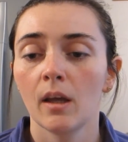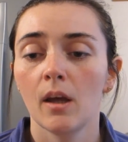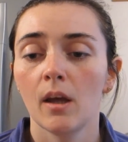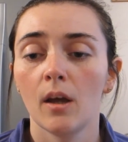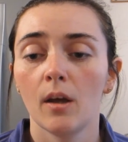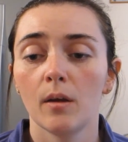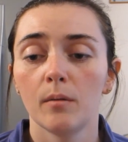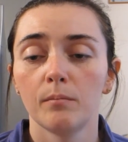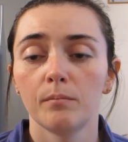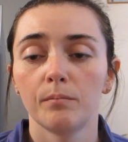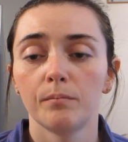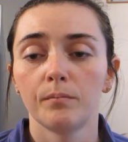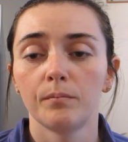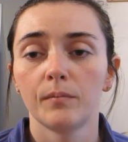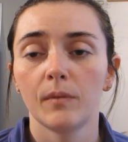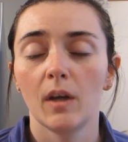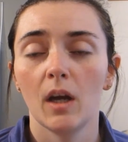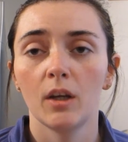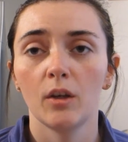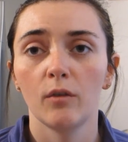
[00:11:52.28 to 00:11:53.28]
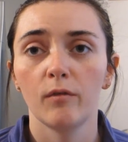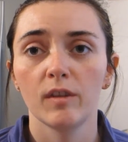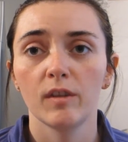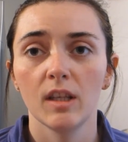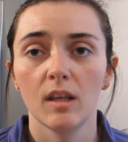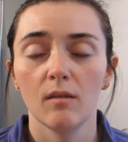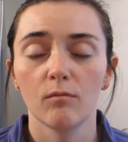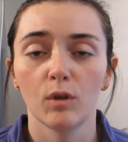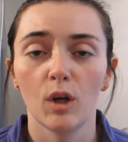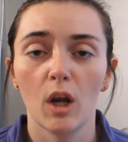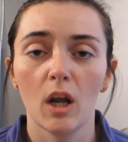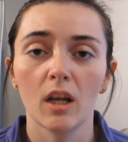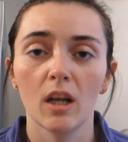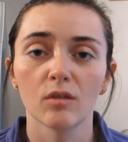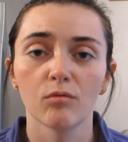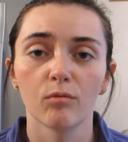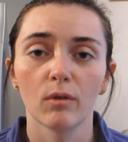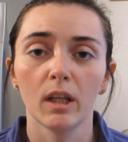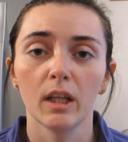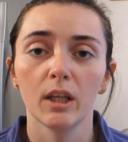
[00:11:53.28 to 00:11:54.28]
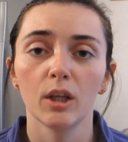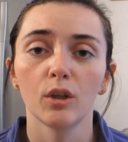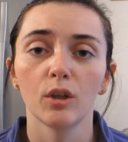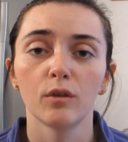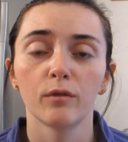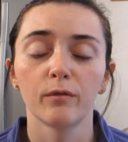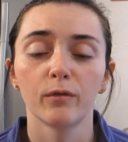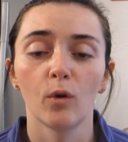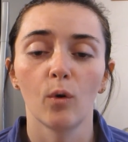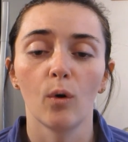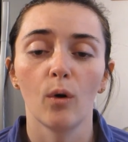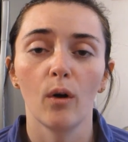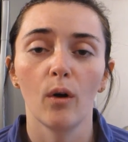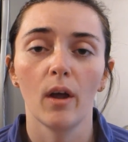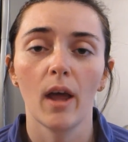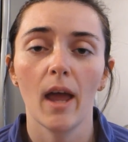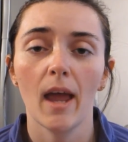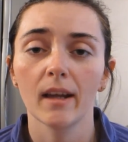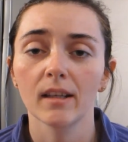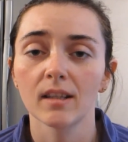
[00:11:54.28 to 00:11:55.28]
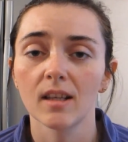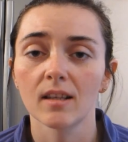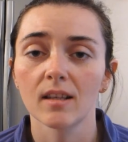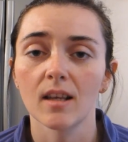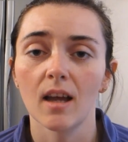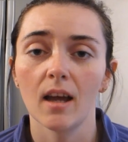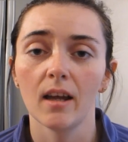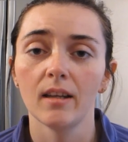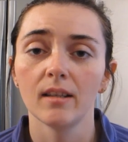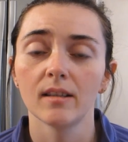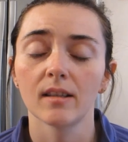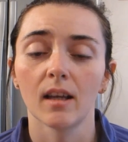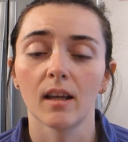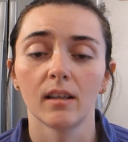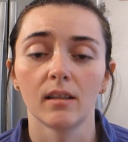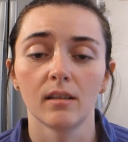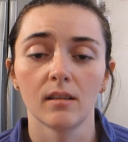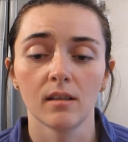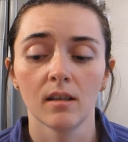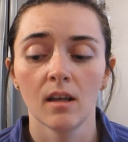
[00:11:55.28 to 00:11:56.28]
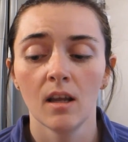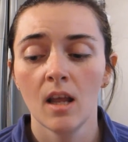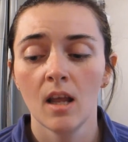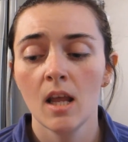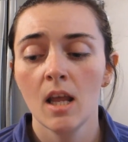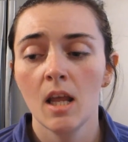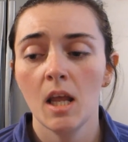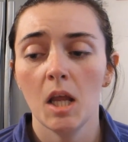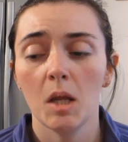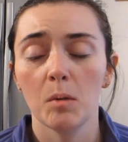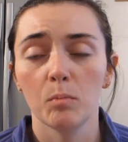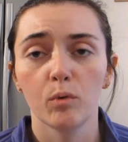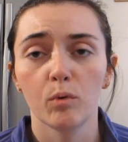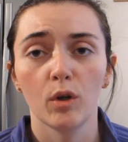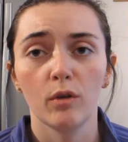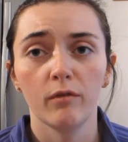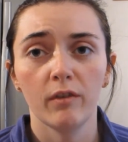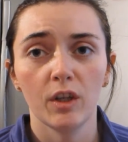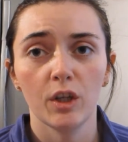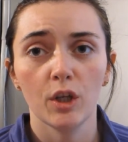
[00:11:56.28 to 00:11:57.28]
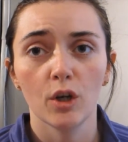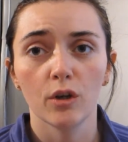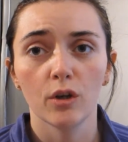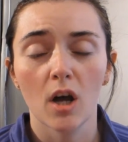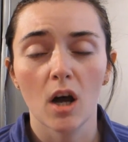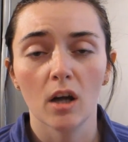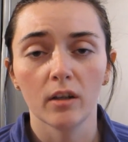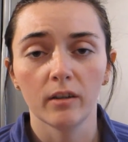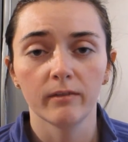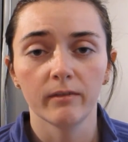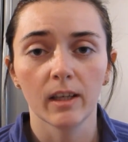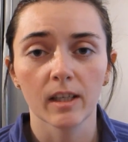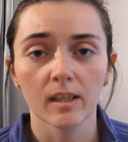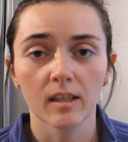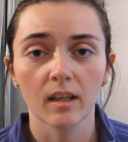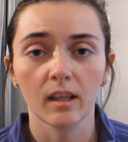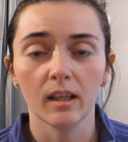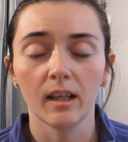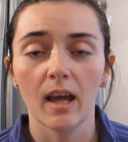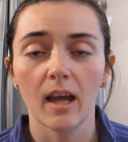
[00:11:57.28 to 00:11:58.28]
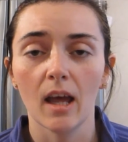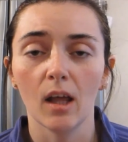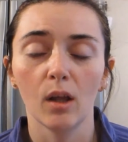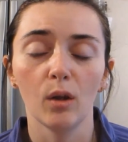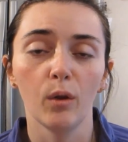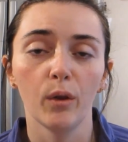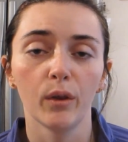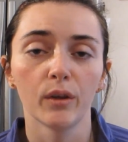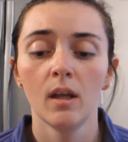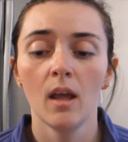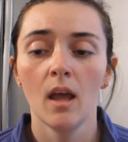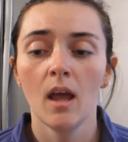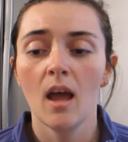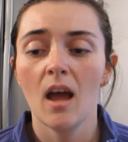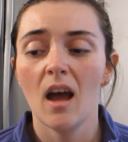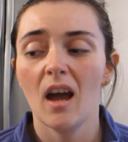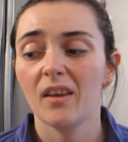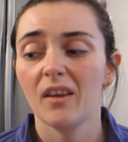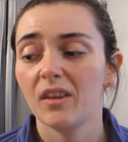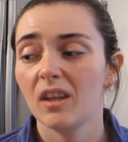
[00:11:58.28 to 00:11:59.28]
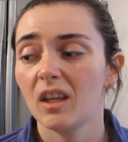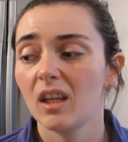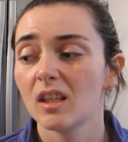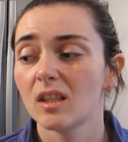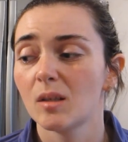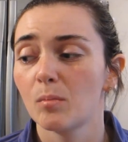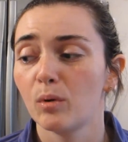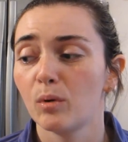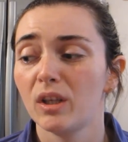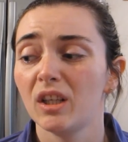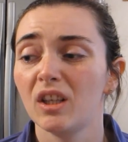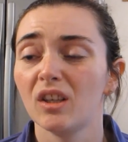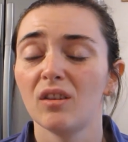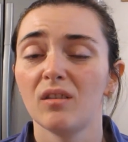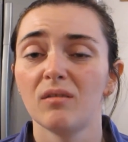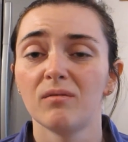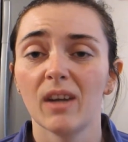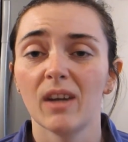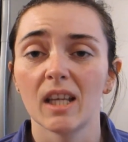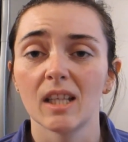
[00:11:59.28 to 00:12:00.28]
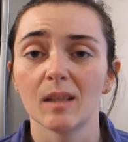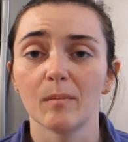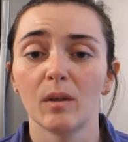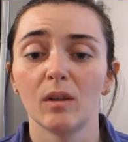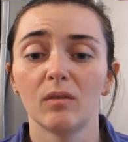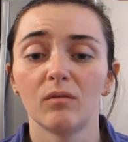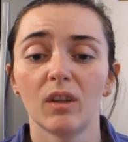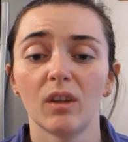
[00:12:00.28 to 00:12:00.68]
And obviously running is really good for exercise and improving your cardiovascular health. I think it's a pretty good investment,